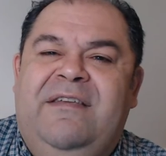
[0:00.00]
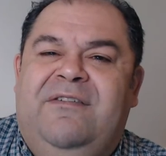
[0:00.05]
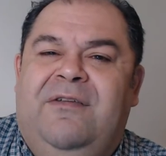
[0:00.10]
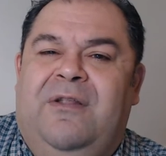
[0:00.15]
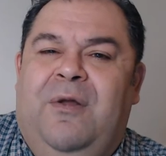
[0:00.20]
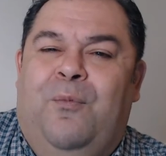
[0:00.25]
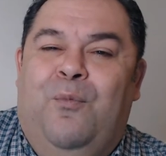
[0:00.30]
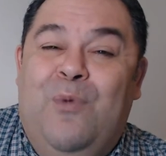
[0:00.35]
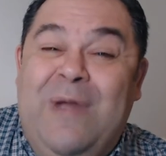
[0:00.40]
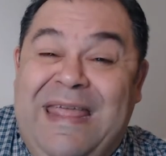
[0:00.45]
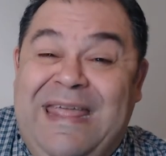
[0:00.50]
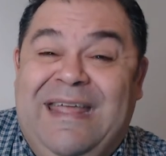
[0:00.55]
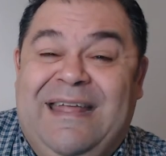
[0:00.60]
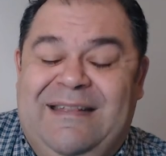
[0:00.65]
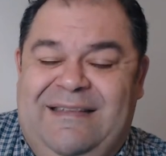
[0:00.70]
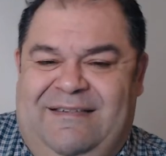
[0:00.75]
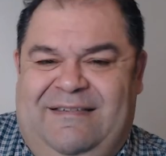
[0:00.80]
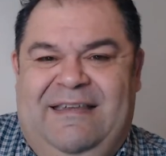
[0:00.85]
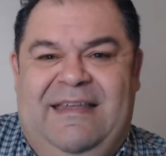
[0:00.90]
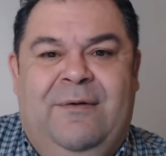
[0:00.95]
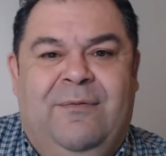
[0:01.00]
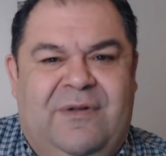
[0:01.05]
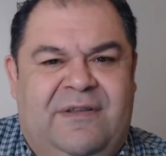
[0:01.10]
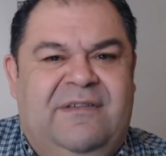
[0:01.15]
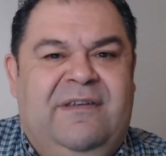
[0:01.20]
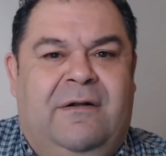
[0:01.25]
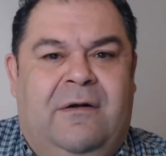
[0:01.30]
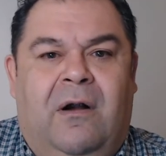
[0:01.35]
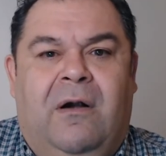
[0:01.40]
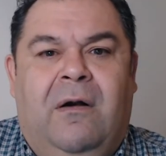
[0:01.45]
that we can see
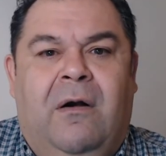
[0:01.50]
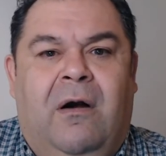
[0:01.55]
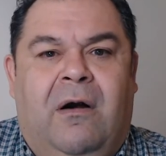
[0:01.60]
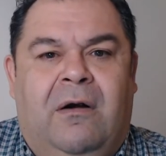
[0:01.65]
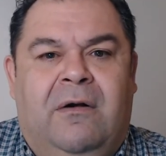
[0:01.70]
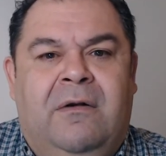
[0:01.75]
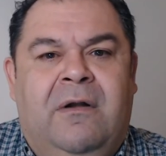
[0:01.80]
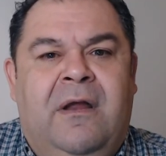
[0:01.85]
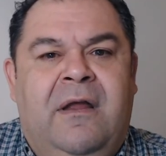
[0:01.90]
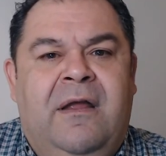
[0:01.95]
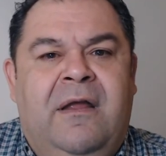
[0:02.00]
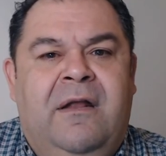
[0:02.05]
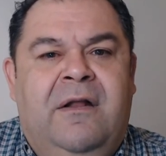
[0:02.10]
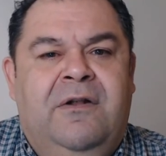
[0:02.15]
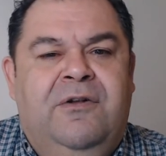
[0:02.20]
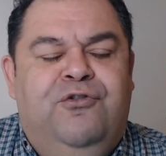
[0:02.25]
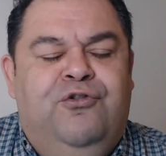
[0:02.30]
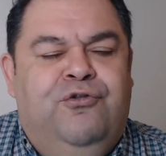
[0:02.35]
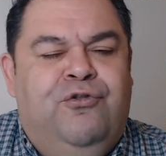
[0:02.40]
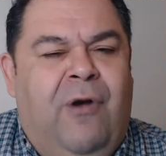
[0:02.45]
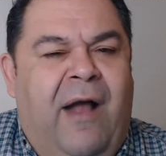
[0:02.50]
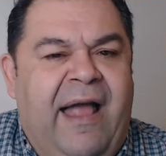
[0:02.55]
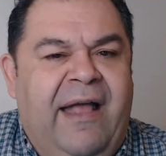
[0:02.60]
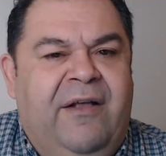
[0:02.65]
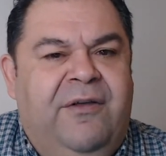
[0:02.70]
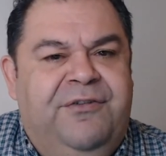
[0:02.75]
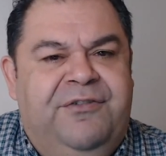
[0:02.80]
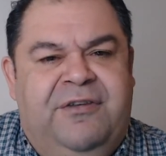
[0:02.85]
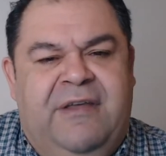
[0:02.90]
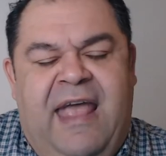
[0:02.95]
what's in our heart.
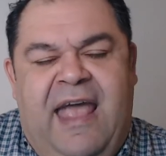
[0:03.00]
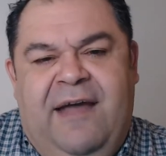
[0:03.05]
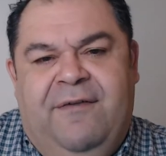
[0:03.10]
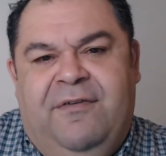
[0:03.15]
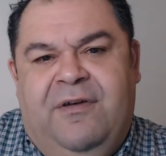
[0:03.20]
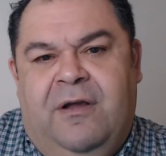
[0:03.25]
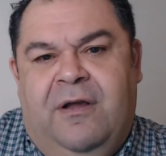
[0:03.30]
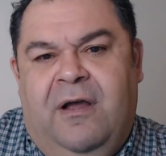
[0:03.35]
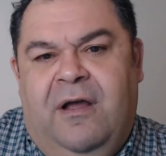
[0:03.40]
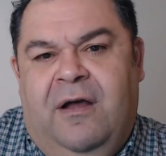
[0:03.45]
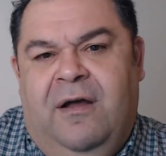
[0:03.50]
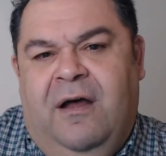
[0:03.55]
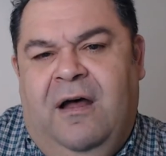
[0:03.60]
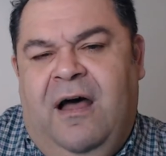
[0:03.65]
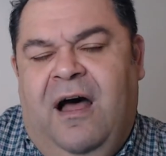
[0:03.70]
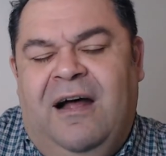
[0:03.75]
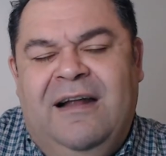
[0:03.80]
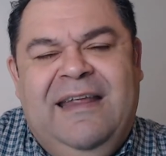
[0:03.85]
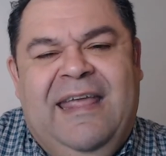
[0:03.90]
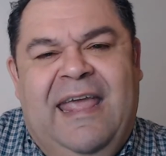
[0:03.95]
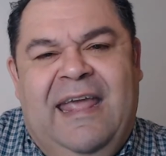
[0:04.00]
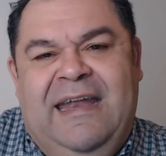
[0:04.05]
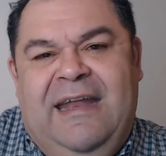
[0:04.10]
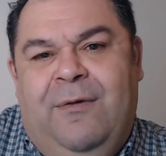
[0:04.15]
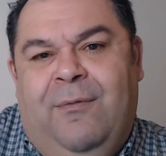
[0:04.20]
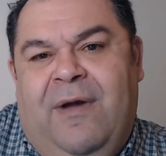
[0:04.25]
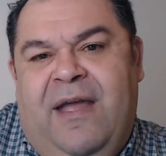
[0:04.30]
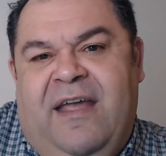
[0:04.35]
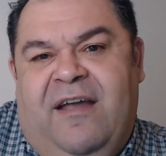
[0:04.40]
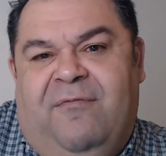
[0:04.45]
Trials have a uncanny
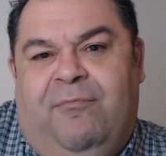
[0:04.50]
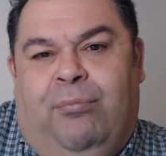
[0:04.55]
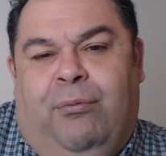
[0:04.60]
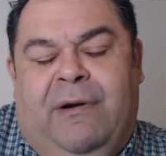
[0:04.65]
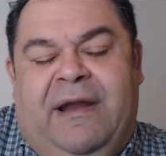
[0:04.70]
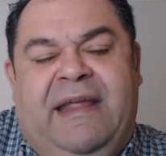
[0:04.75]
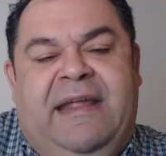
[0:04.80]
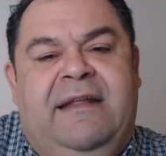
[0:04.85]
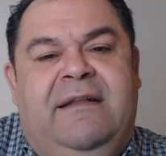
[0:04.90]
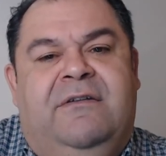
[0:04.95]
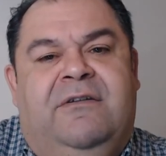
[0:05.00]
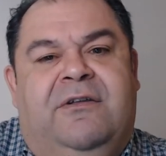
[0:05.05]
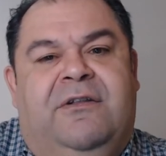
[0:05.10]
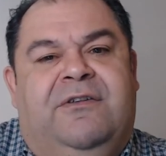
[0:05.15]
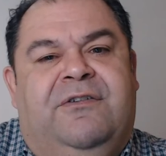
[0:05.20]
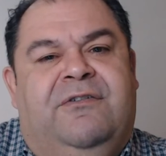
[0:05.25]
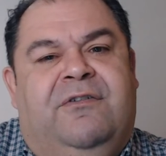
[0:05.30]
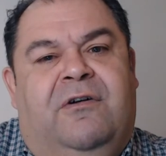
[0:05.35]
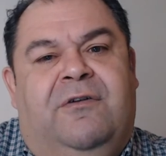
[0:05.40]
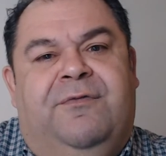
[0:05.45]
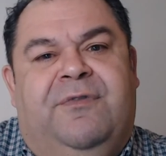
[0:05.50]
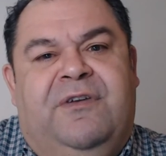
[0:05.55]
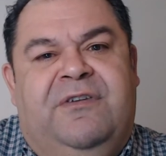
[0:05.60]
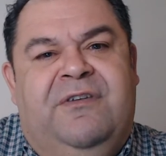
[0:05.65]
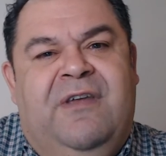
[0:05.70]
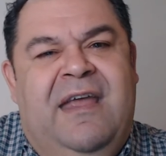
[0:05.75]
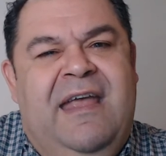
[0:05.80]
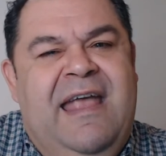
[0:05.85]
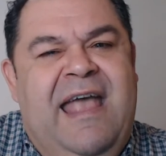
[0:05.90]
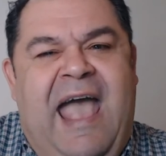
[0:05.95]
way of bringing to the surface
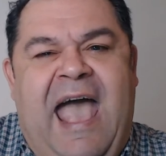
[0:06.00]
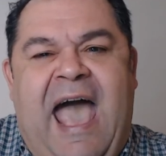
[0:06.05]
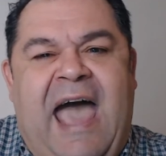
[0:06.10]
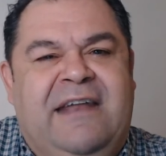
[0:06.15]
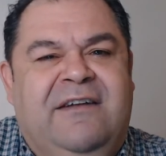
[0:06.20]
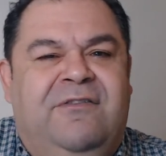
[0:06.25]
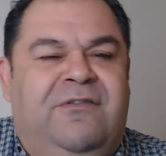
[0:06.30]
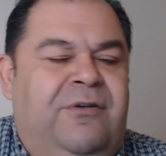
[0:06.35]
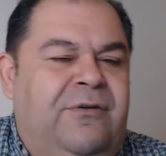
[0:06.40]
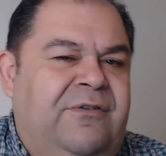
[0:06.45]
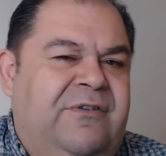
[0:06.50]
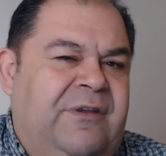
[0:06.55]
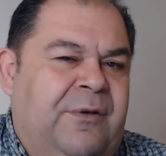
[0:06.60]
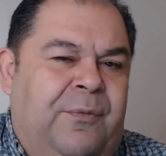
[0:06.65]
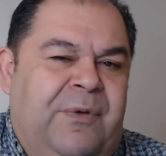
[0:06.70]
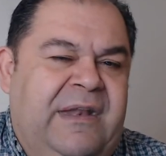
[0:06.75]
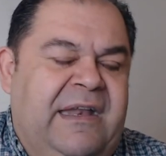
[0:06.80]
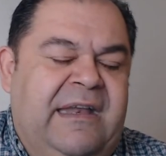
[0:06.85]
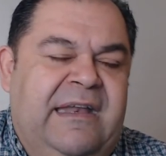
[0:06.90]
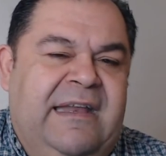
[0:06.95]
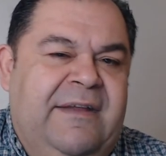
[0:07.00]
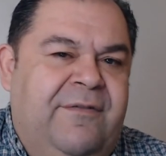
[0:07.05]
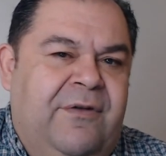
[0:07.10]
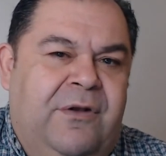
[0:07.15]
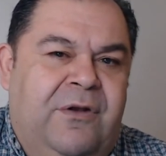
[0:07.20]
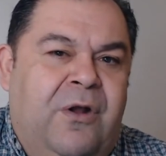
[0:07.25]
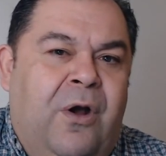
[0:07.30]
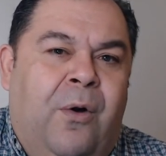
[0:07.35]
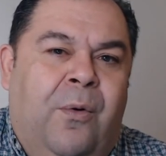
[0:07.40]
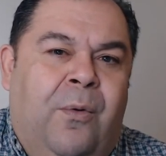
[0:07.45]
attitudes that we didn't
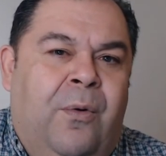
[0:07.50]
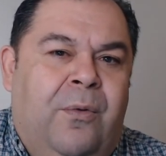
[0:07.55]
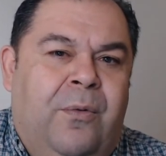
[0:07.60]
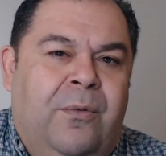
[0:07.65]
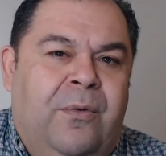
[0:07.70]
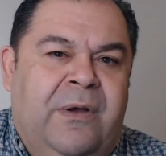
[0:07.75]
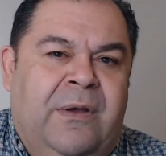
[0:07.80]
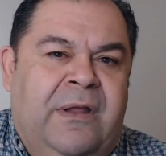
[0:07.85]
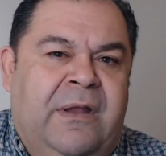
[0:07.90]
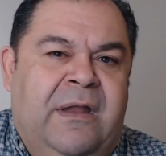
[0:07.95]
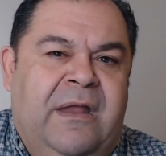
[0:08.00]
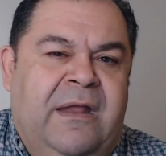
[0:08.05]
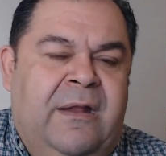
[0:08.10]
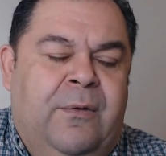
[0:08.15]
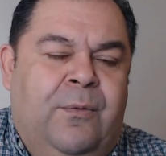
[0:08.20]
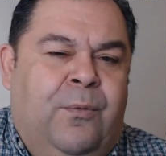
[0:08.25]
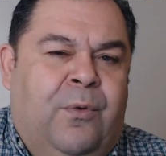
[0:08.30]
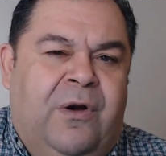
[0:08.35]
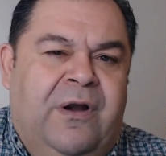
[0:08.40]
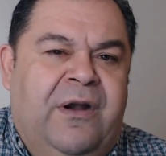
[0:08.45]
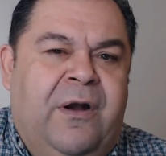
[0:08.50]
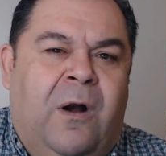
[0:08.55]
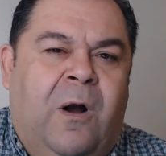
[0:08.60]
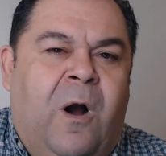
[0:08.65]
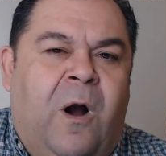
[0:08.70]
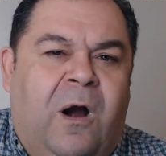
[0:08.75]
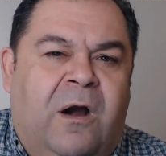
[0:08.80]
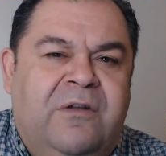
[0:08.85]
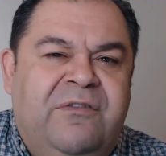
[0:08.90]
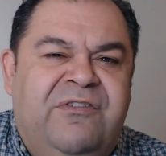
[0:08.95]
even know were in our
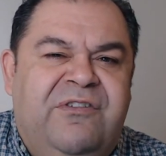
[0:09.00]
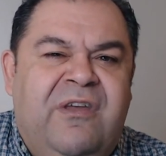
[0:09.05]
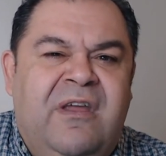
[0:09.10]
hearts,